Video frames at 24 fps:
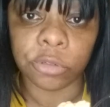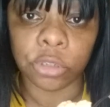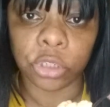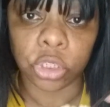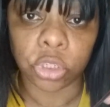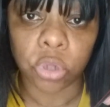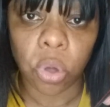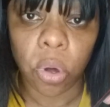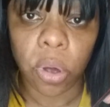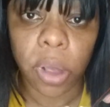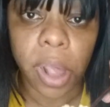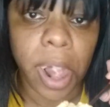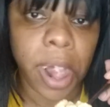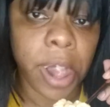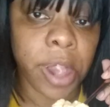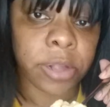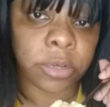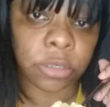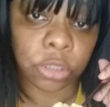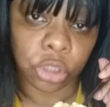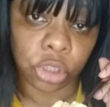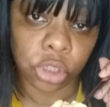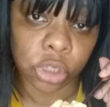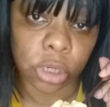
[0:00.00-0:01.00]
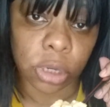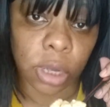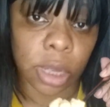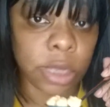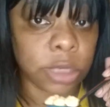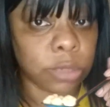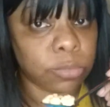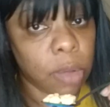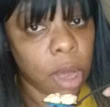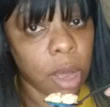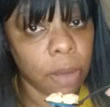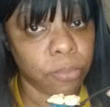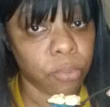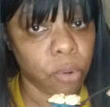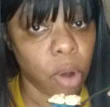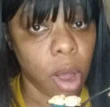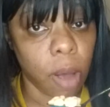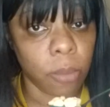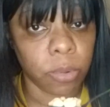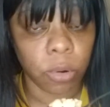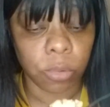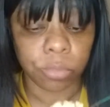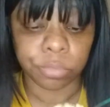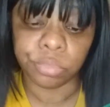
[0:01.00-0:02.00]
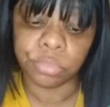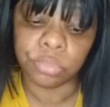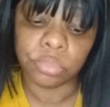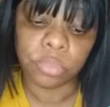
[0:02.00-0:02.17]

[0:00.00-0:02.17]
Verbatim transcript: Salt and sugar is my problem.